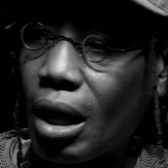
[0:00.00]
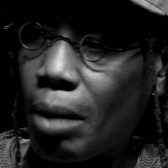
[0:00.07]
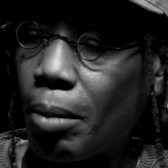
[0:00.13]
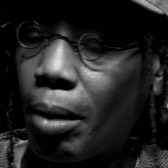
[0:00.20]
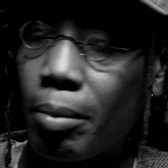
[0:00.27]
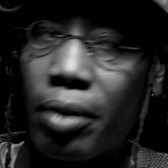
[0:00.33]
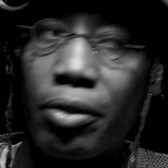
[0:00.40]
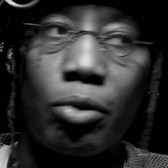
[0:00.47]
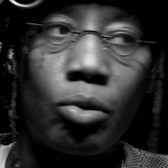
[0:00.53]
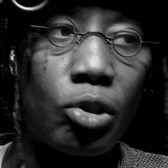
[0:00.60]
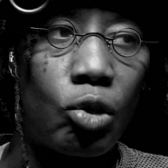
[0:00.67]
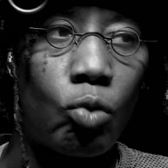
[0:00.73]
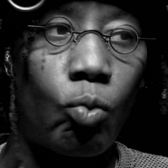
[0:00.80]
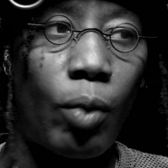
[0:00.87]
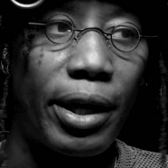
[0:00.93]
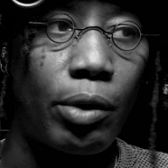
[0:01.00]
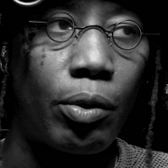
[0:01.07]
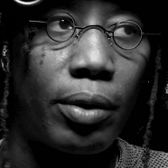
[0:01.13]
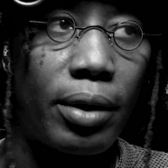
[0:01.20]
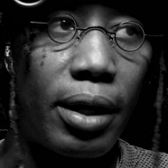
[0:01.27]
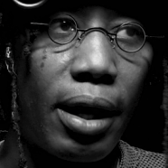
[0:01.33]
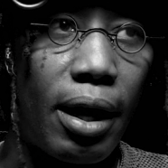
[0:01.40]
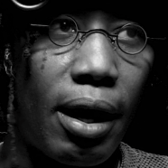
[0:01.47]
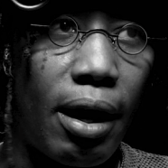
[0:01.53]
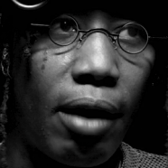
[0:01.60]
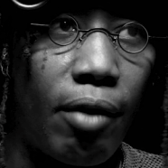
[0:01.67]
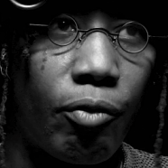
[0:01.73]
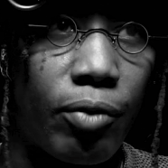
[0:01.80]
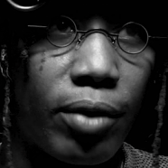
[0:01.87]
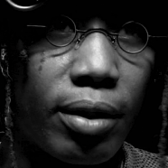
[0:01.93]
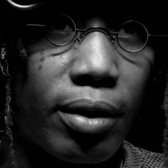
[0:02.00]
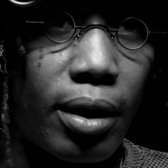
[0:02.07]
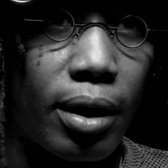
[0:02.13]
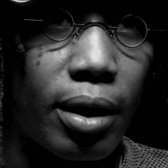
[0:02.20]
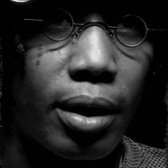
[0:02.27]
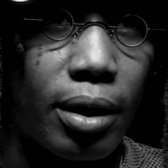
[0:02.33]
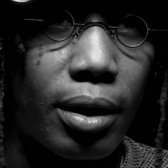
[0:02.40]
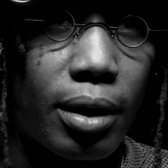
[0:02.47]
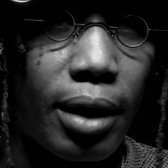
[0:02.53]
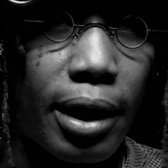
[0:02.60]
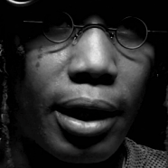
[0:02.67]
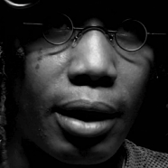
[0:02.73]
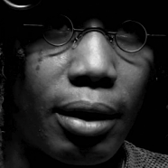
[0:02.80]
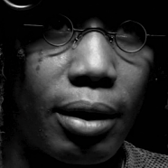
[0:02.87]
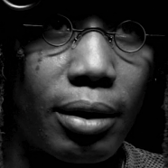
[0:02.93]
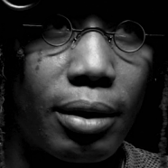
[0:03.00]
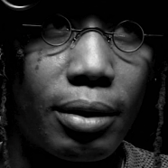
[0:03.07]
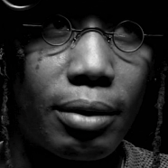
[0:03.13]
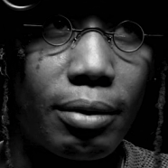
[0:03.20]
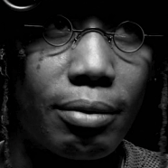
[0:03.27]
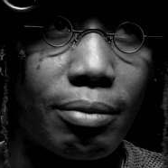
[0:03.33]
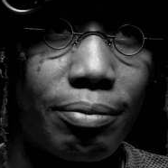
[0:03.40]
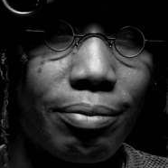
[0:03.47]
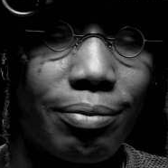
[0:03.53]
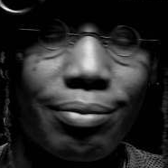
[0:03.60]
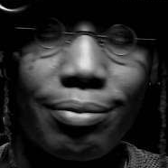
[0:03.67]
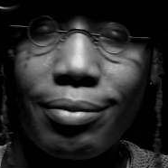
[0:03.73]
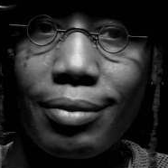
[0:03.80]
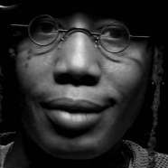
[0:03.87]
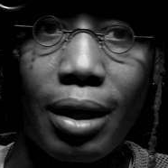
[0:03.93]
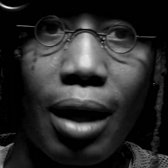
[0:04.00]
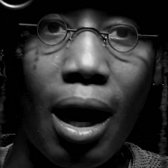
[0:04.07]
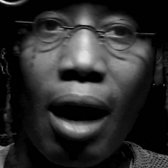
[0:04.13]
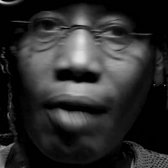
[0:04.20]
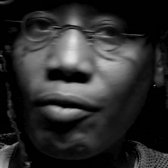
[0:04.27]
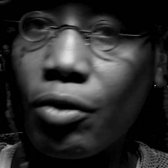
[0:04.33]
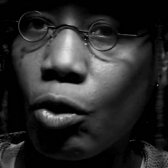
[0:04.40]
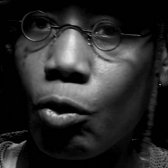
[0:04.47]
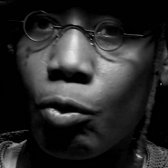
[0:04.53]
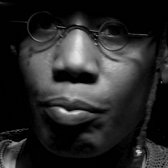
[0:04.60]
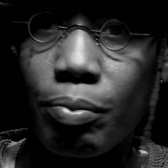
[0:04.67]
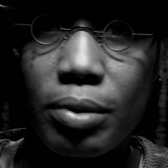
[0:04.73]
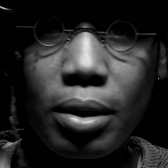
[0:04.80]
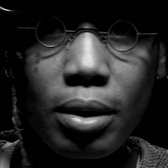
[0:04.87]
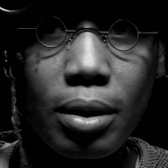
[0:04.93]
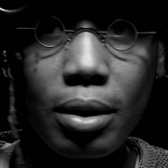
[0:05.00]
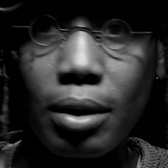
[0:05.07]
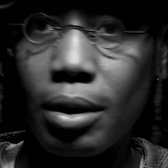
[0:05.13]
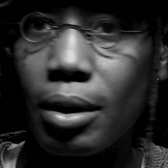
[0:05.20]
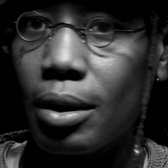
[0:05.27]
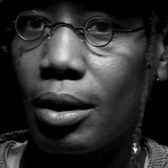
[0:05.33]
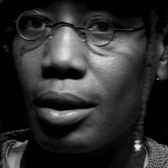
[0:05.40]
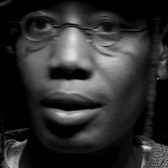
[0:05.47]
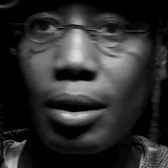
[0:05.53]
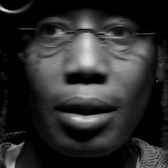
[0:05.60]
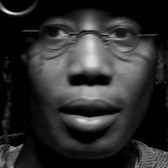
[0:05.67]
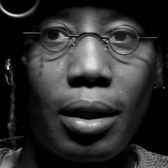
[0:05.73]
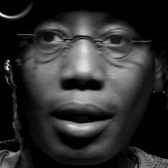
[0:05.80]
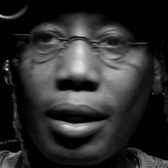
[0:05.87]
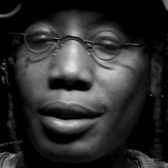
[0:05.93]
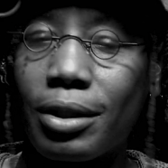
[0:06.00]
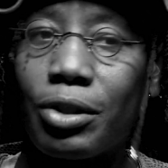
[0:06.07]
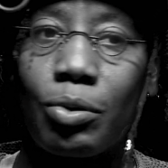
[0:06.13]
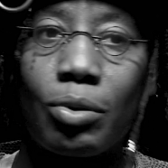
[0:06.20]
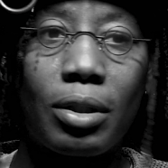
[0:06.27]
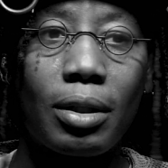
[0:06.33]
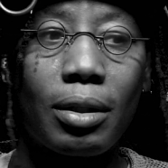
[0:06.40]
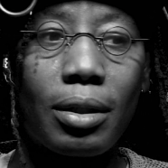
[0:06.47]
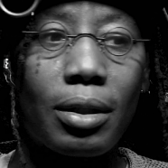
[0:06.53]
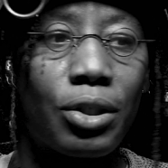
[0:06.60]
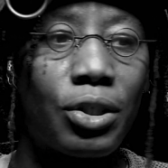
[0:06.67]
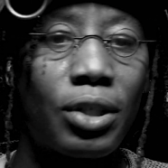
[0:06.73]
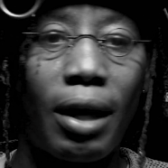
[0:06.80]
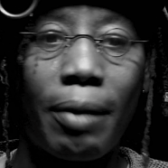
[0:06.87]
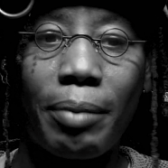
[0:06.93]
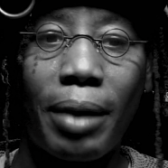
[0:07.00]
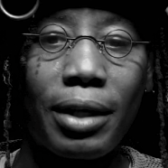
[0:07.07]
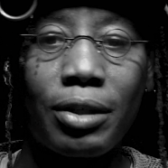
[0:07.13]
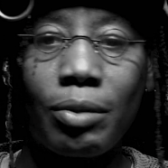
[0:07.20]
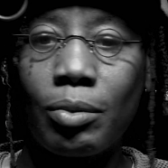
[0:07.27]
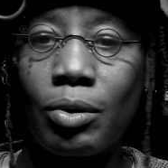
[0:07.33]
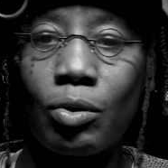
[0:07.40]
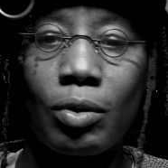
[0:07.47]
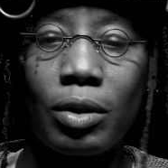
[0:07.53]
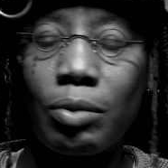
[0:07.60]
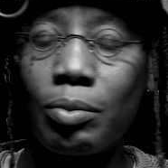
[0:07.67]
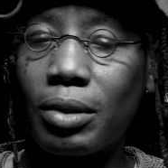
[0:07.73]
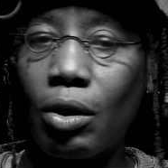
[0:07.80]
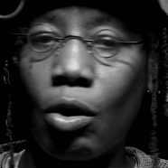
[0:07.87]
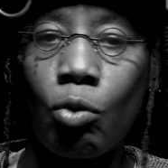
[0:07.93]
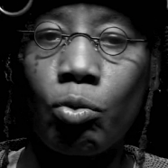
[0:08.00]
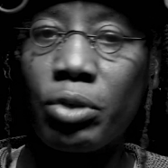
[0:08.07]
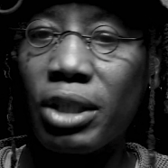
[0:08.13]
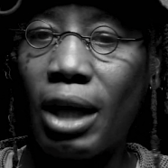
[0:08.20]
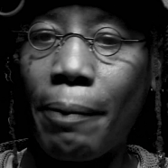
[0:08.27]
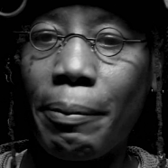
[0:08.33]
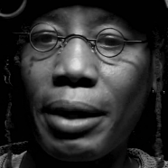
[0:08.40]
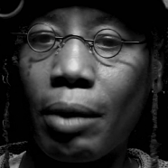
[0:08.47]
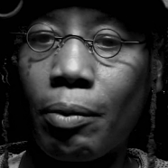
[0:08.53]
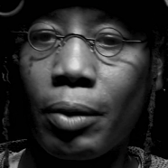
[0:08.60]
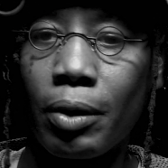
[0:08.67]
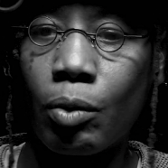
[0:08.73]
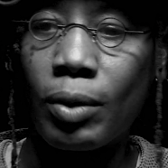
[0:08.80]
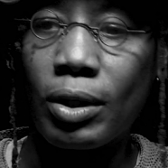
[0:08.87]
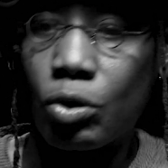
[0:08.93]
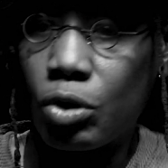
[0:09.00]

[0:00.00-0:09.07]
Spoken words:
My mother used to write on everything, like envelopes, and then she used to shop, like she was the home shopping network queen.